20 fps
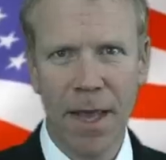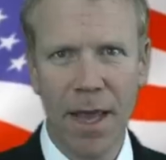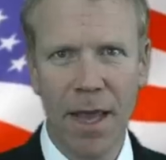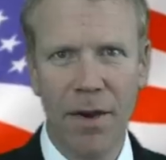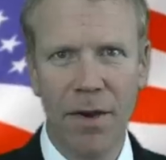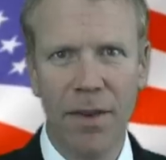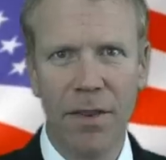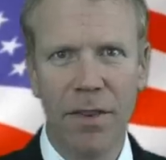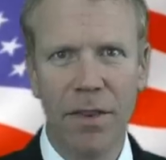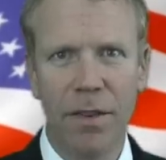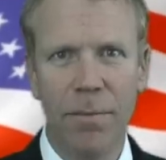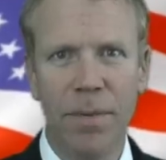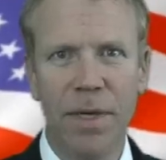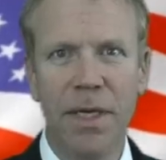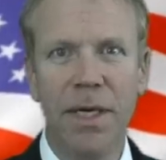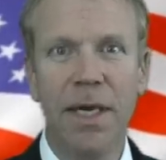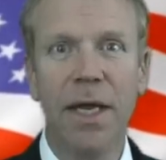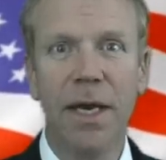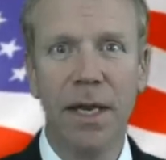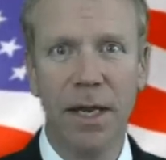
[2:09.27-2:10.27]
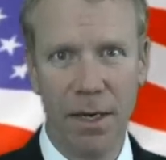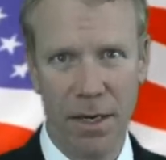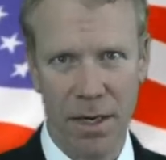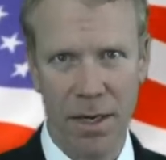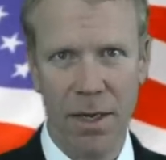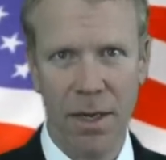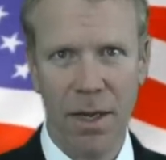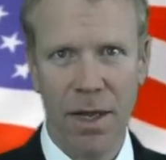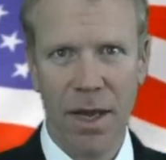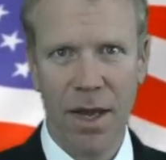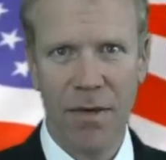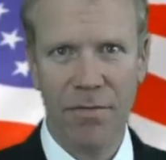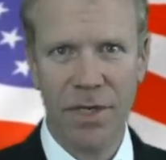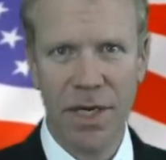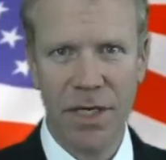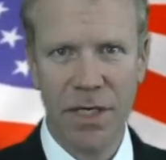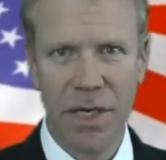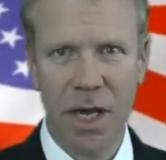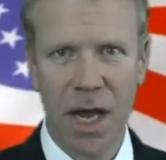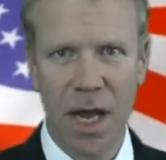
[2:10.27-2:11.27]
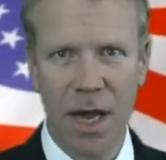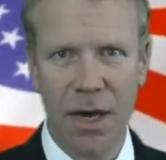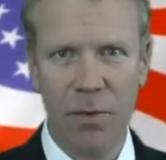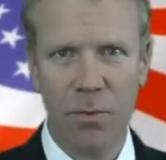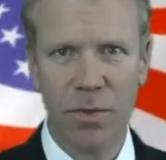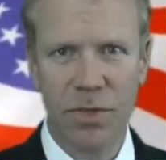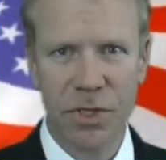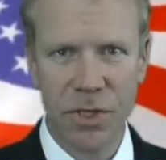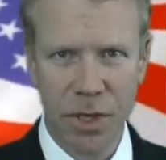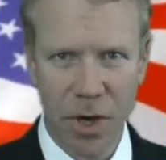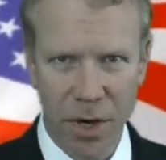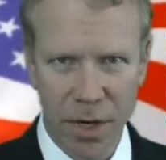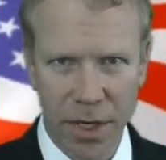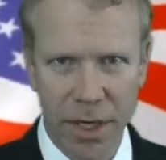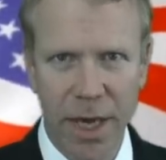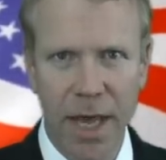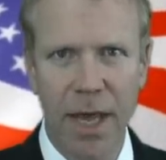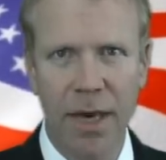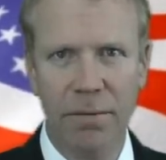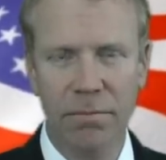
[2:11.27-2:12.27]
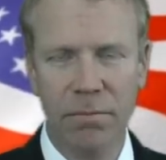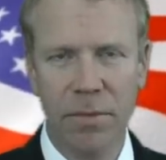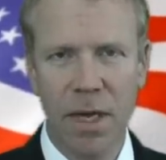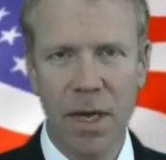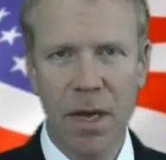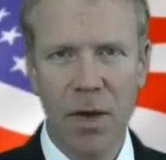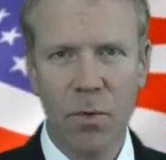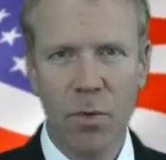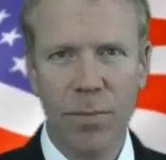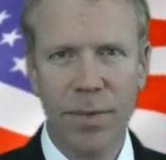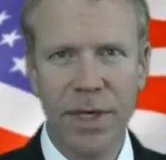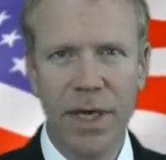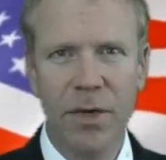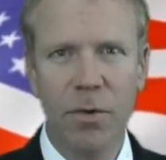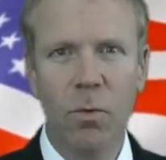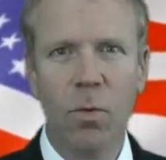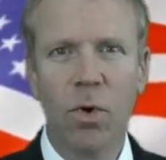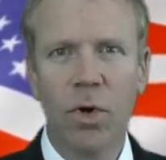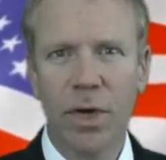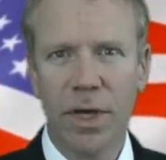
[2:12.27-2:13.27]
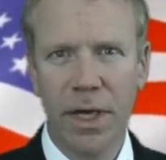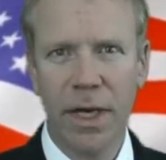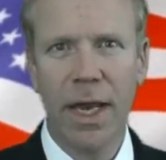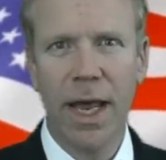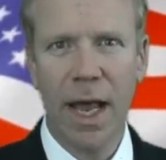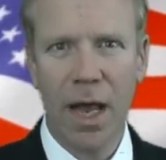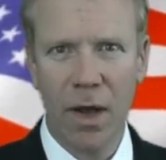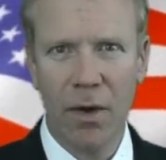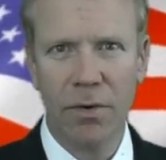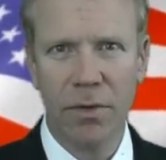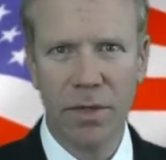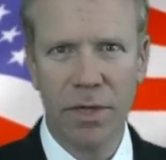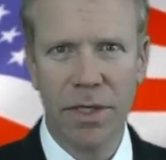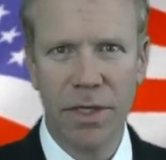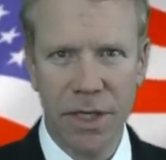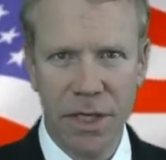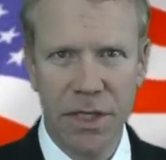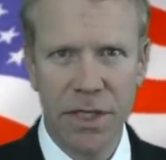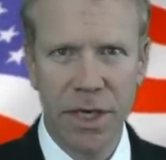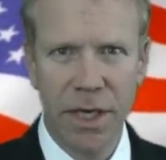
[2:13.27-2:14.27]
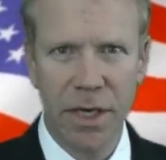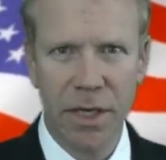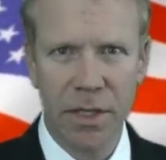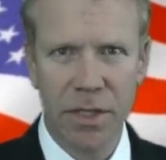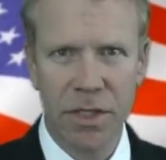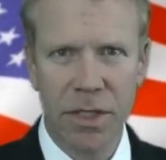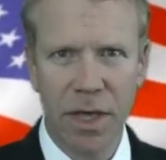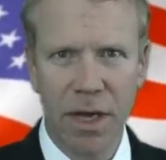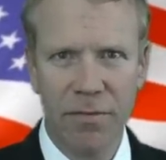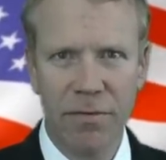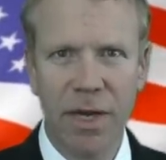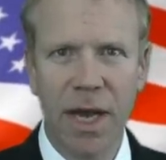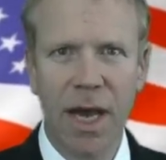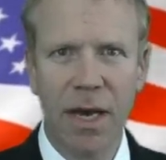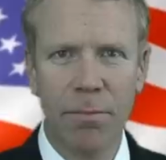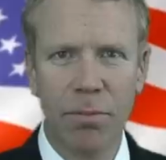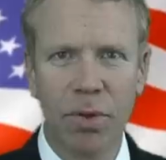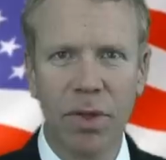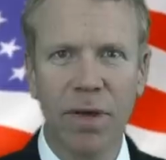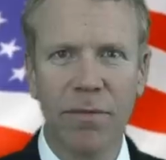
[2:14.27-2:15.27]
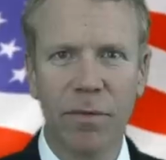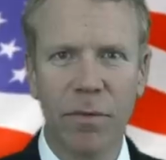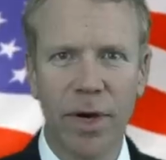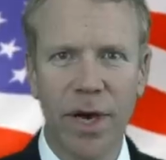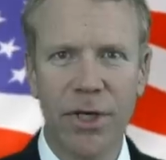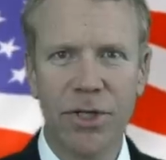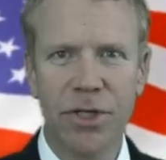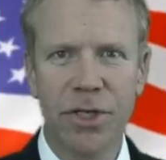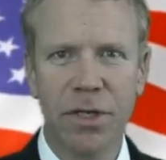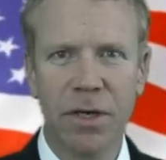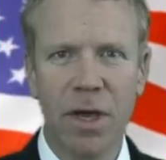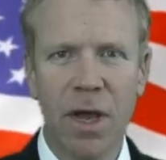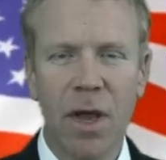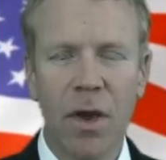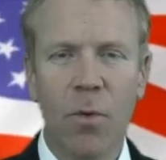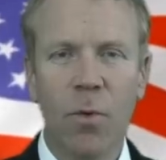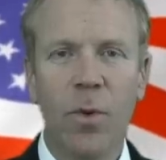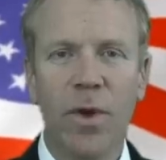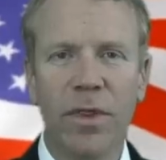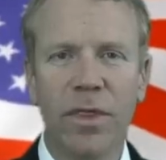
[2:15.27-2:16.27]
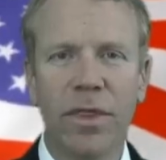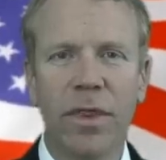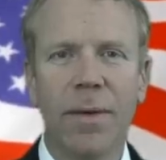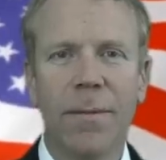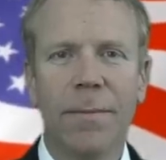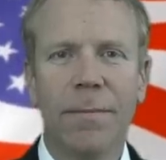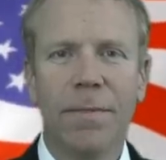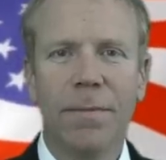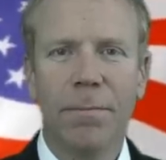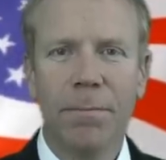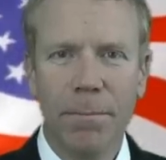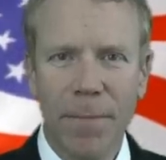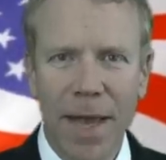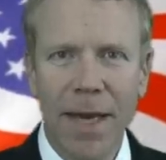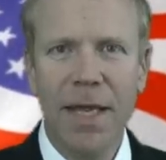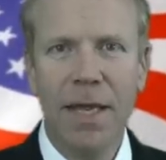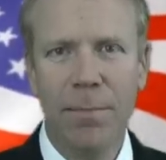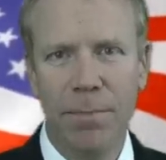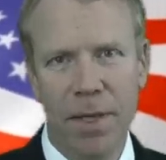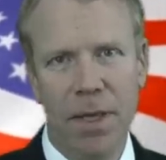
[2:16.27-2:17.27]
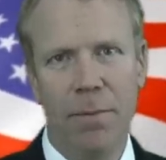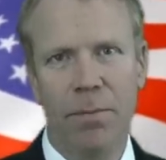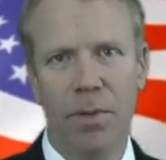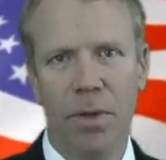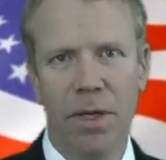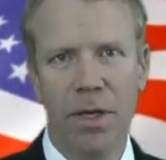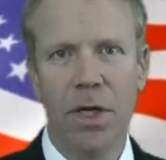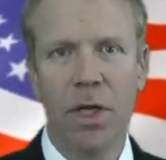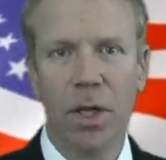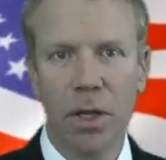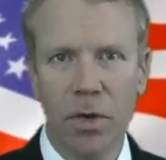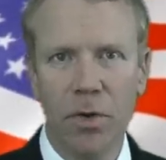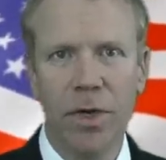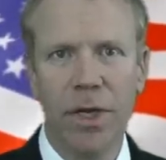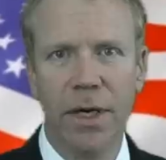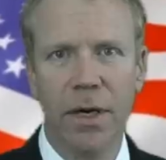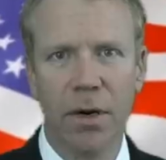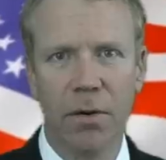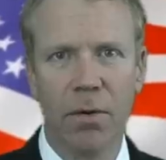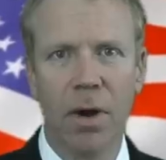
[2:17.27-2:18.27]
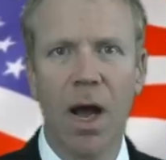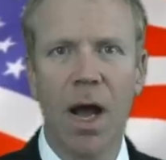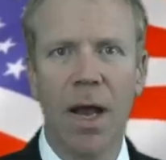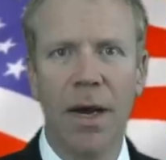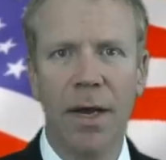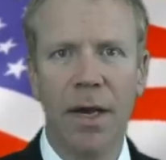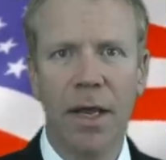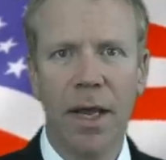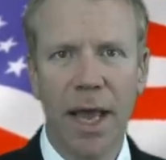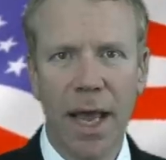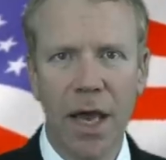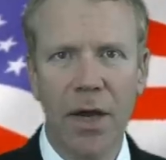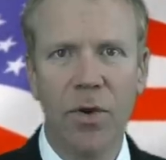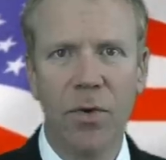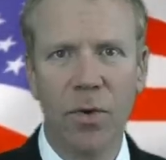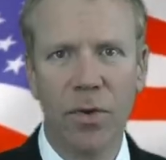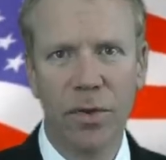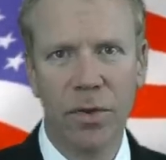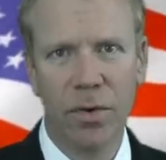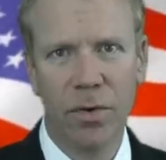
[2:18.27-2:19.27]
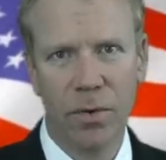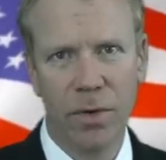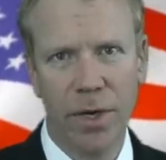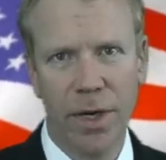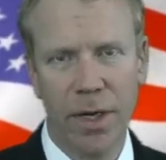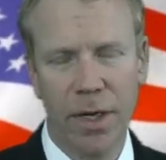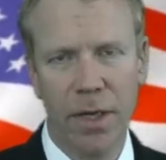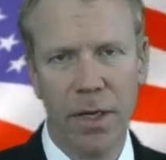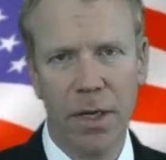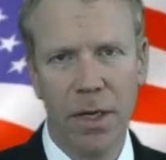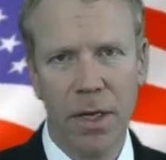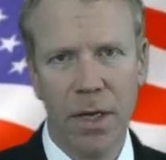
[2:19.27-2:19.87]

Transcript: And the beginning of detente will start again. We'll begin working out the details of non-proliferation with many people, including Iran and North Korea.